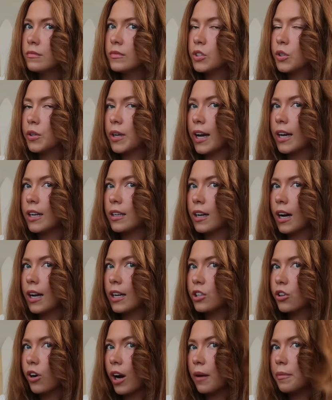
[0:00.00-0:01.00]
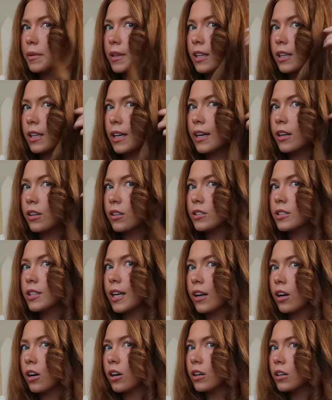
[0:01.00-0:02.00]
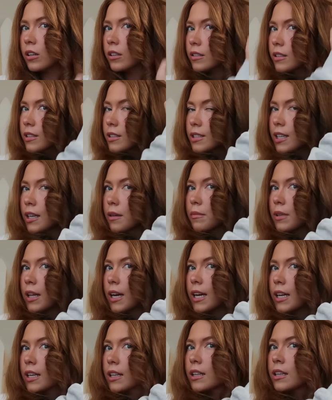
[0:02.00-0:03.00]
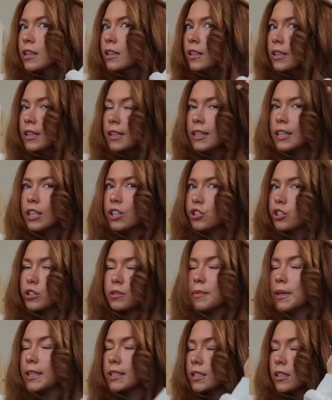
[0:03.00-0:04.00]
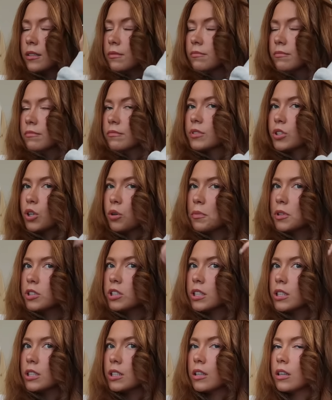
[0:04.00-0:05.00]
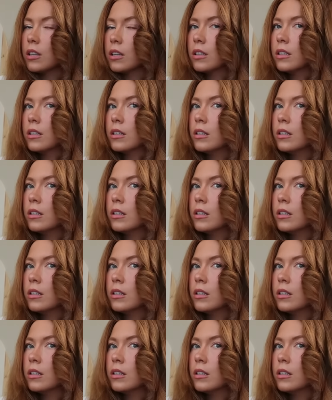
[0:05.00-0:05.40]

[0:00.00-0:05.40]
So again, kind of grabbing the layers that are the same length, it just makes it so much easier.